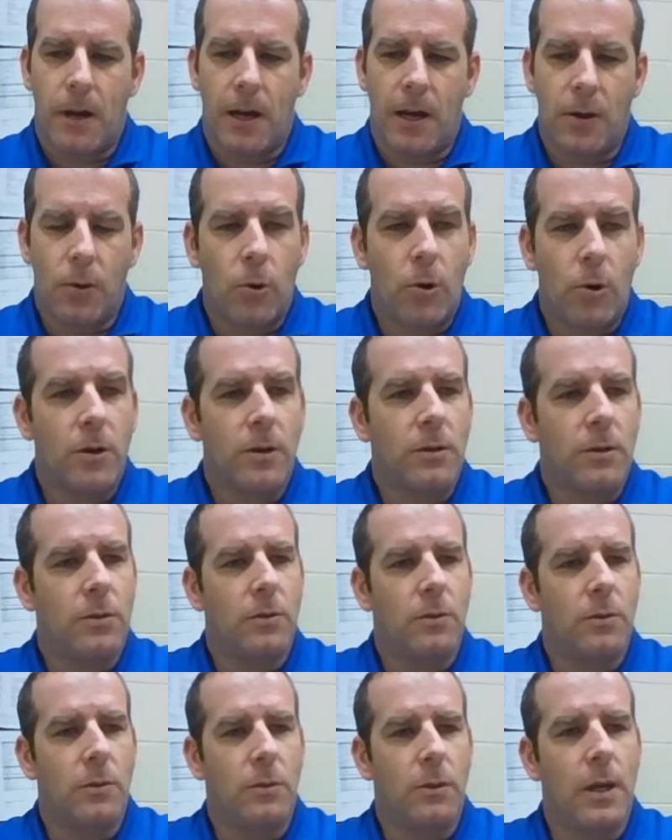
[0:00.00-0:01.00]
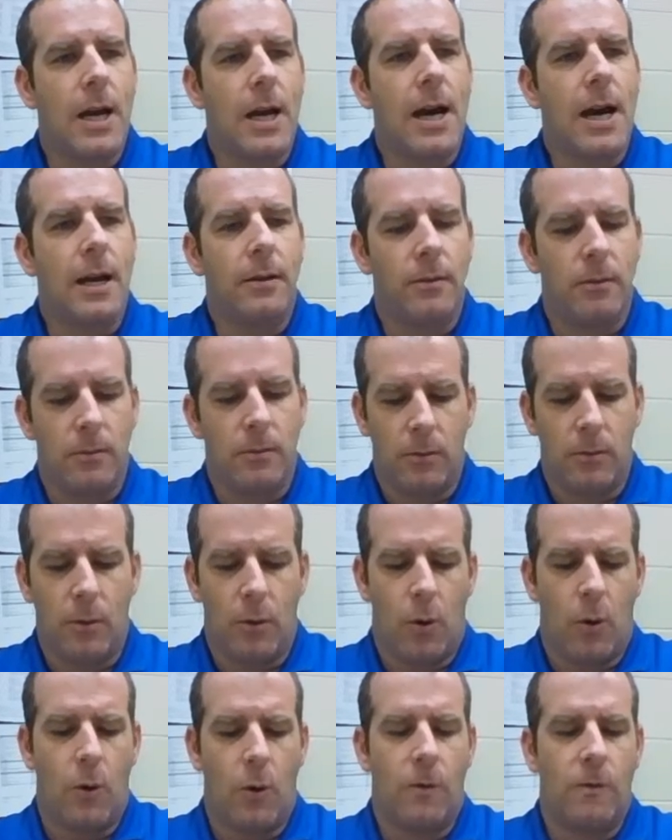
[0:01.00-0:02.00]
in order to not
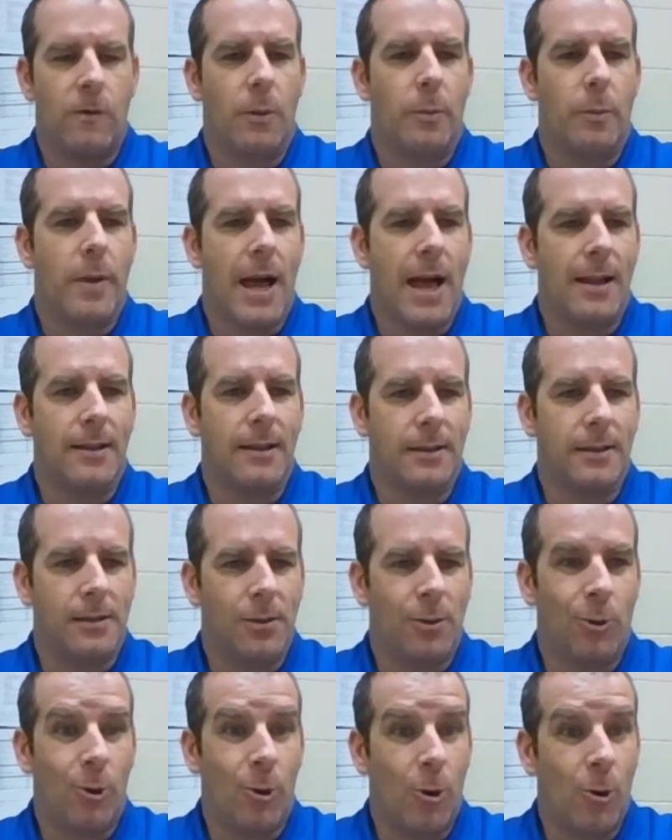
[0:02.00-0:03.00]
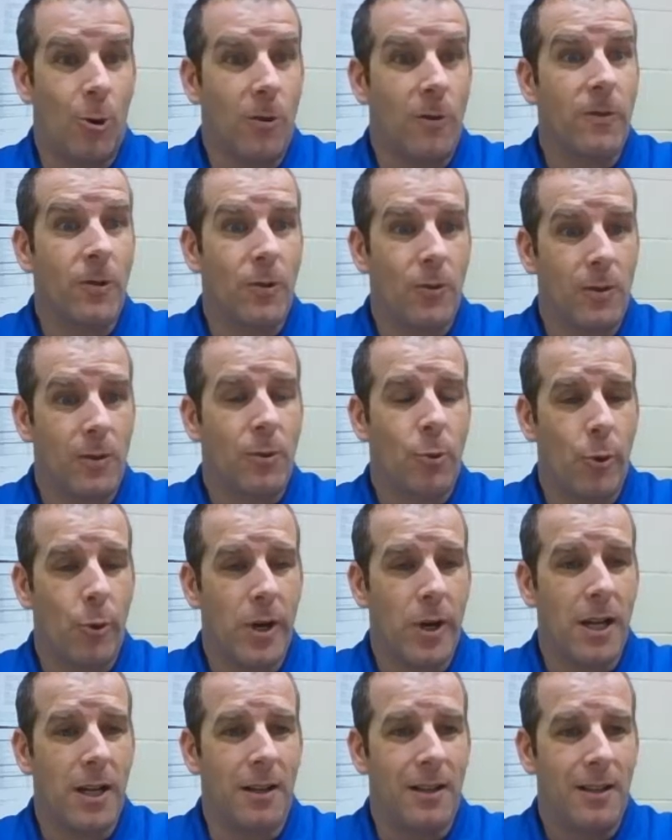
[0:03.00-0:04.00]
overbalance or
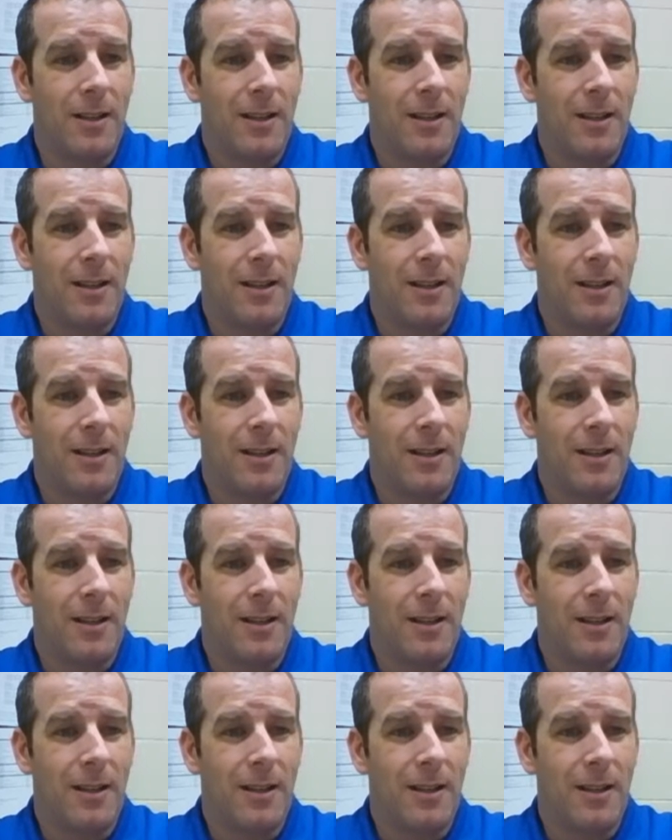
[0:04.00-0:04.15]
overtreat